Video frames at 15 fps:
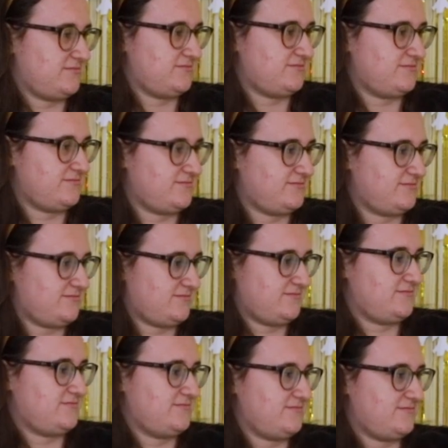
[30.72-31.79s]

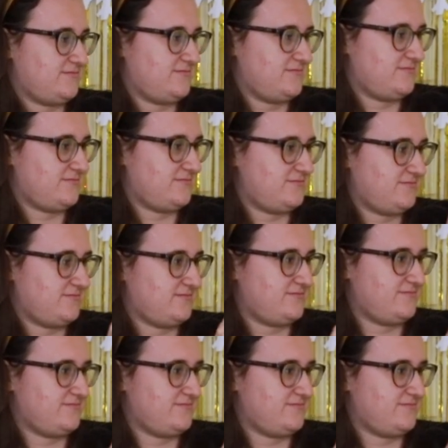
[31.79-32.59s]
Nobody speaks.